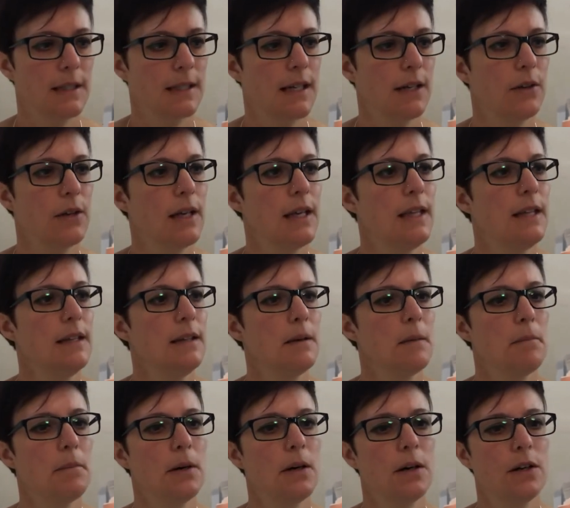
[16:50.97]
Now in
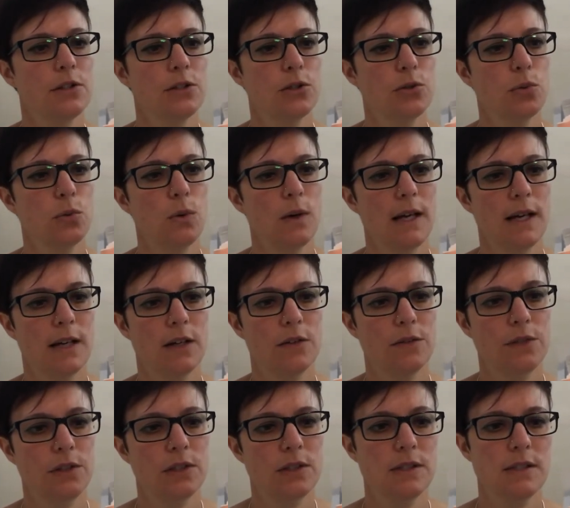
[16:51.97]
bar
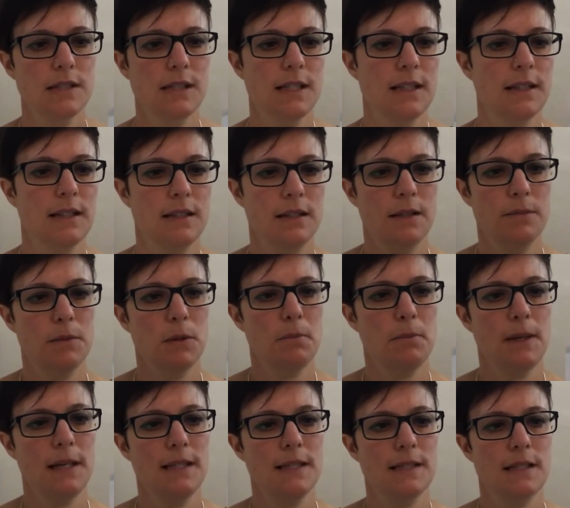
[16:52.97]
12 you can see that the, the
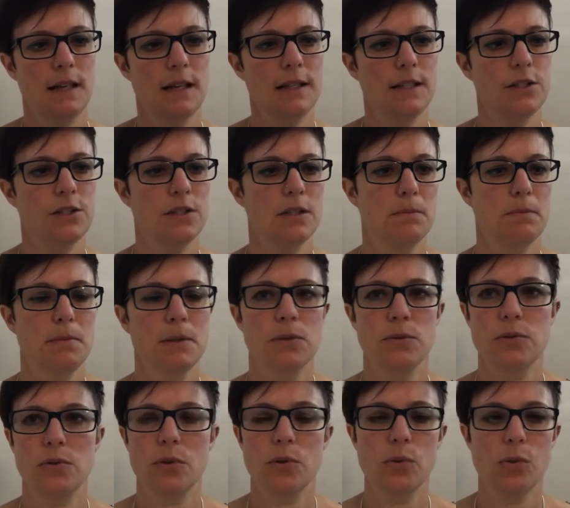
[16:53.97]
bass line is just
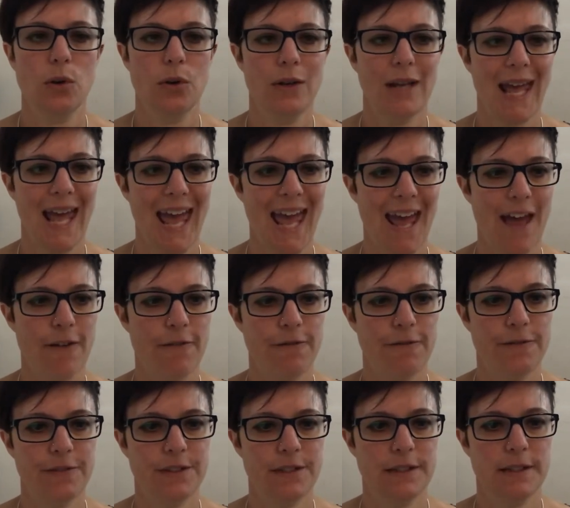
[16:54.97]
built all on
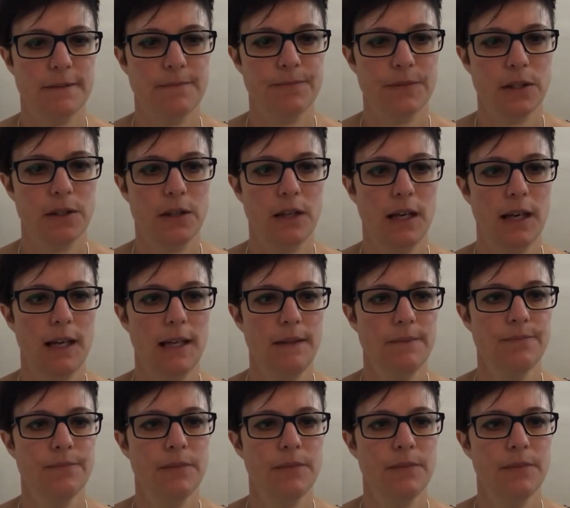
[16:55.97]
Fs, okay?